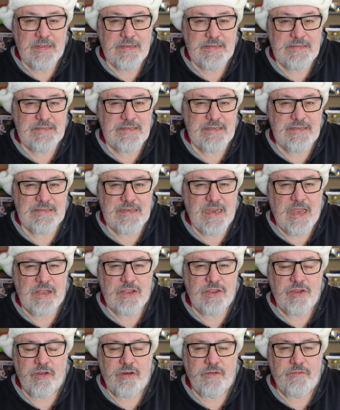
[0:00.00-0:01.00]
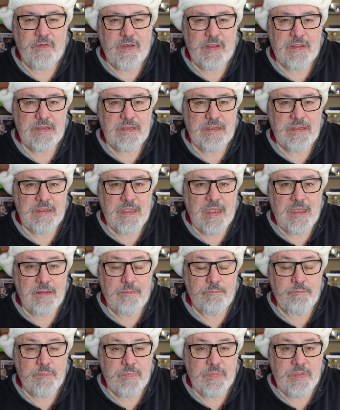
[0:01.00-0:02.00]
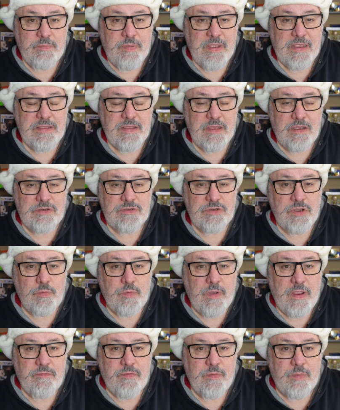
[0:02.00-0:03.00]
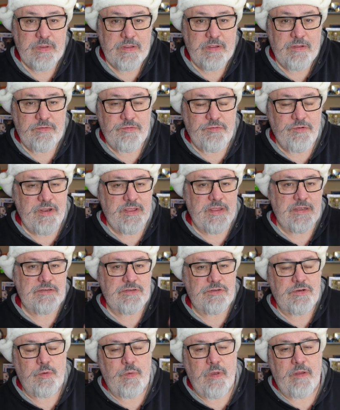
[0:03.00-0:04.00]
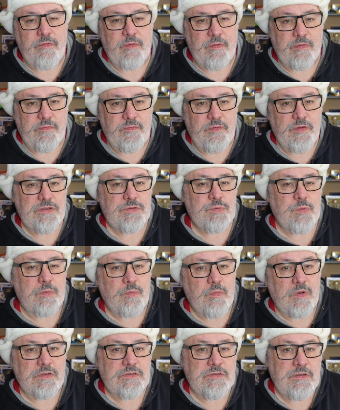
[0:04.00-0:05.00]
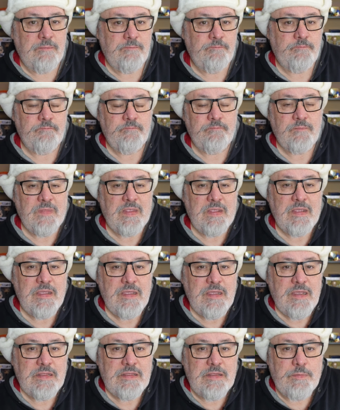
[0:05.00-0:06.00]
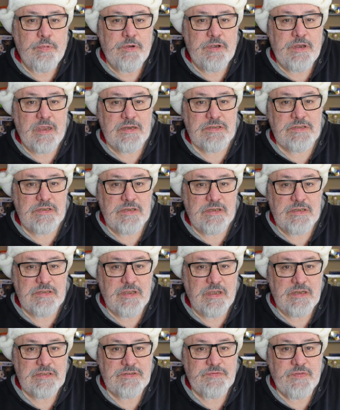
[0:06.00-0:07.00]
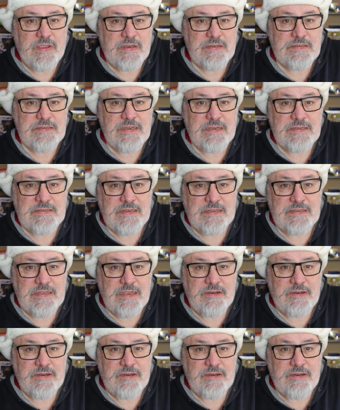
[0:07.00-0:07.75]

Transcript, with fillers: It's just a lot of fun. The, um, the big thing I took away from it, there's three things I took away from it. The first one was the production design is fantastic.